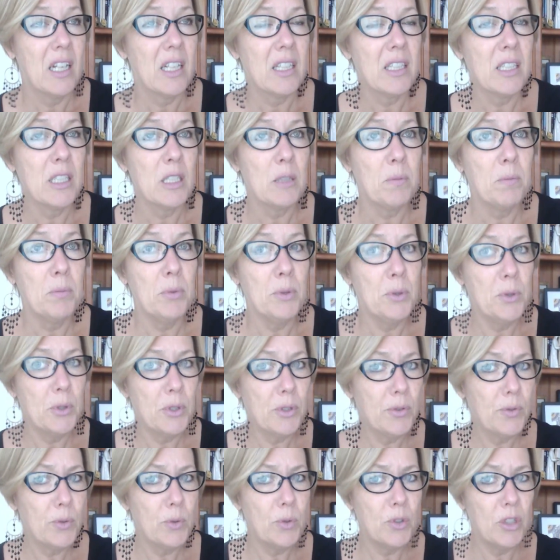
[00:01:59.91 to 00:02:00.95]
this
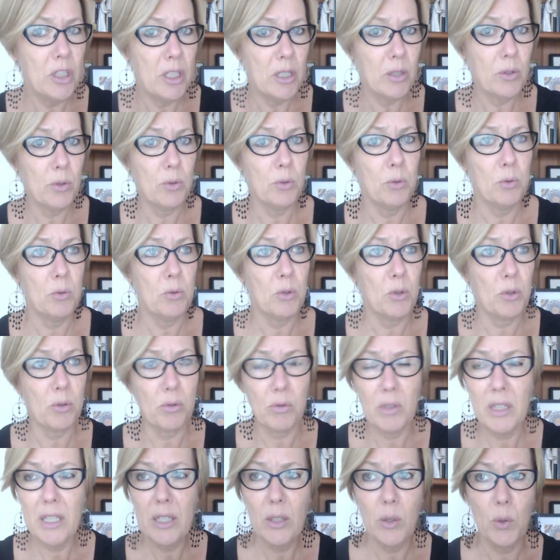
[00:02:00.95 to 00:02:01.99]
beautiful, gentle
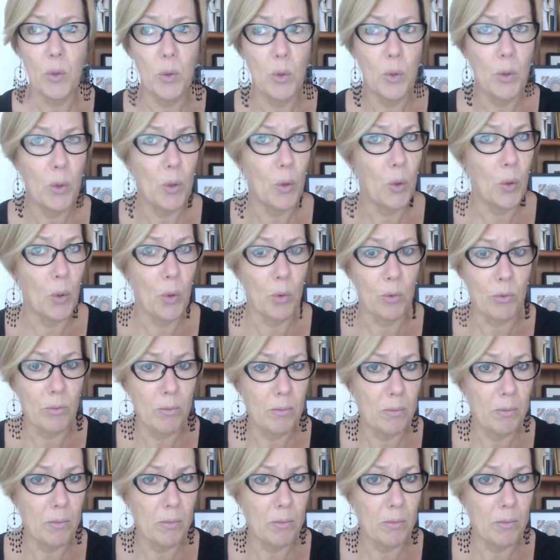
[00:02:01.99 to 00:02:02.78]
creek or, or